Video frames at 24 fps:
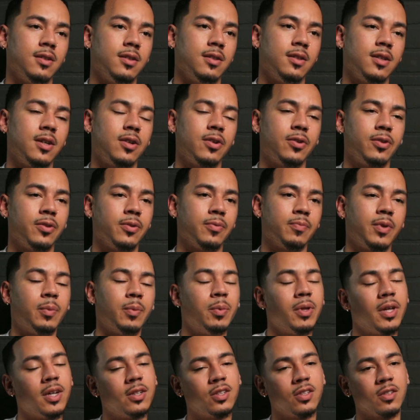I don't know, but
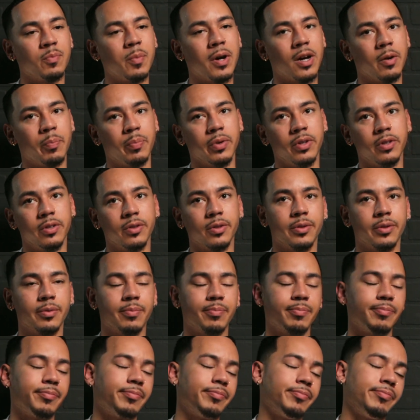that's just my opinion
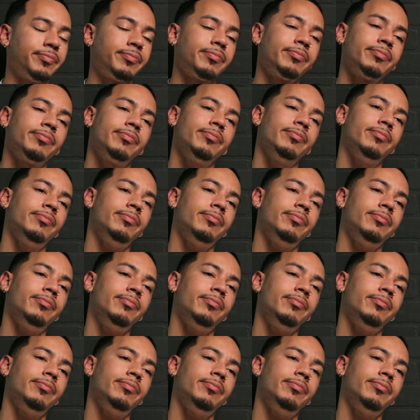though.